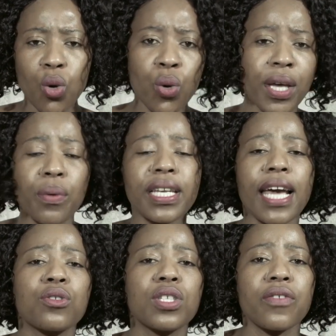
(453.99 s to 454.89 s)
who they would
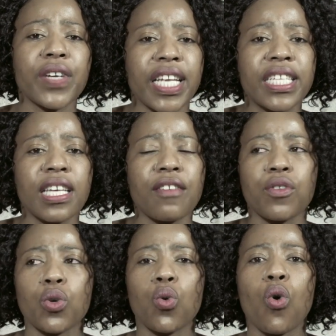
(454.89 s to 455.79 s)
like to see an
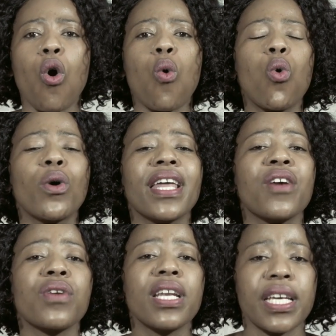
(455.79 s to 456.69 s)
interview or who
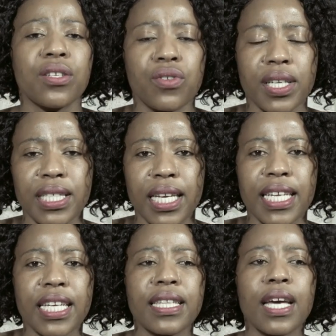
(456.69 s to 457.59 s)
they're really interested
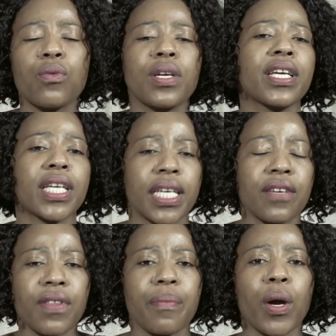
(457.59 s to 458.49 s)
in, then we
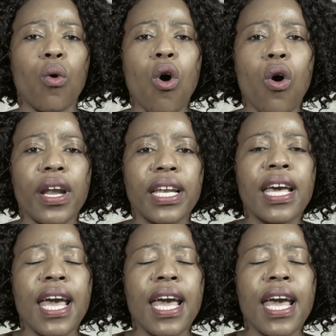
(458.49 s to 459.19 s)
give them a call